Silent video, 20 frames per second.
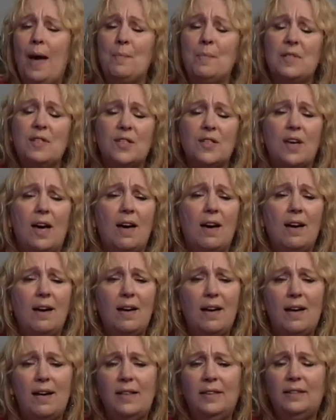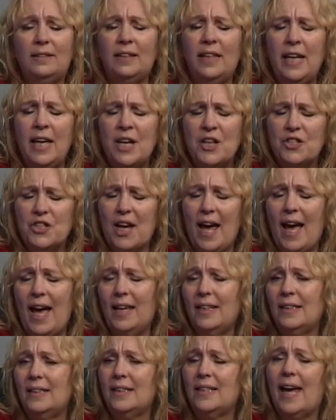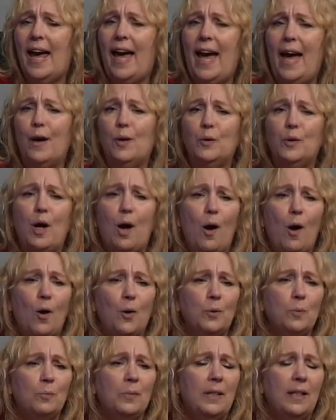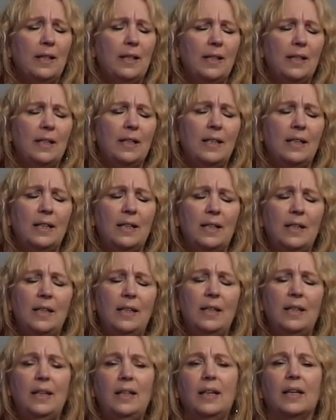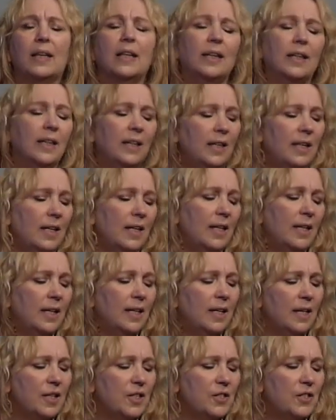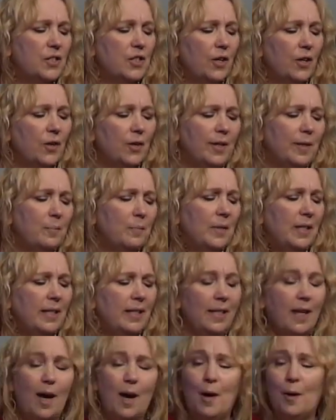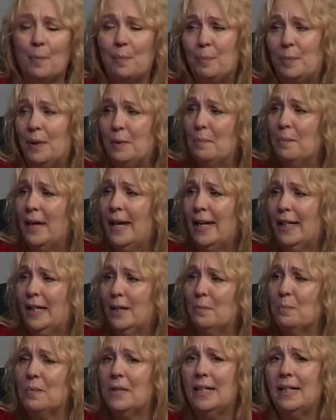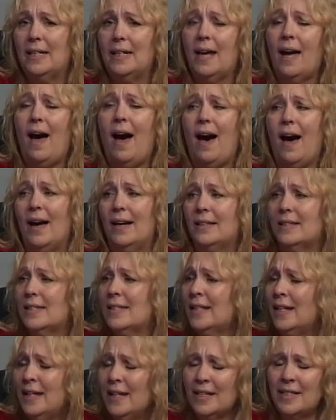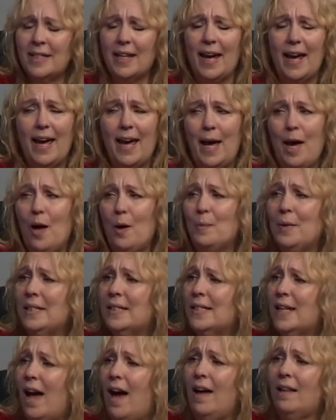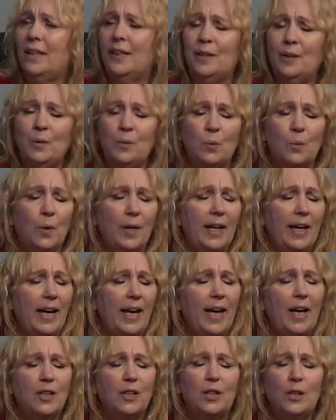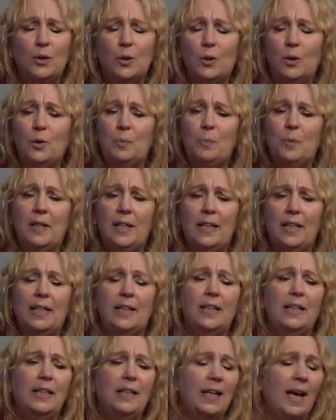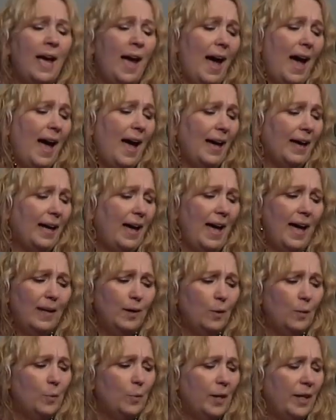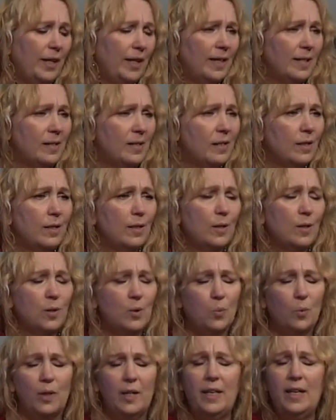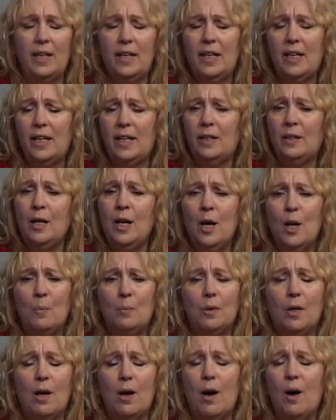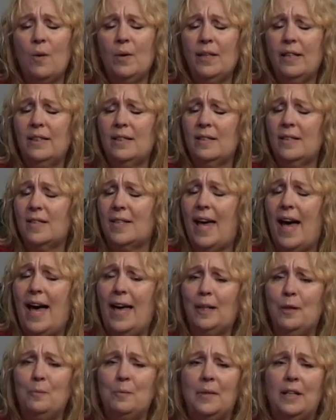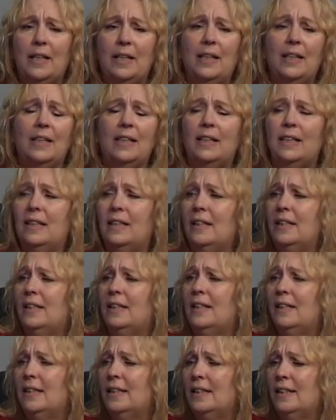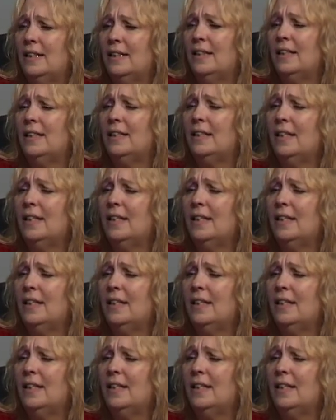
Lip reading: sun, shining down on me, stirring me up and making me hot. Tell me, darling, where you be? I got a restless wind blowing inside of me.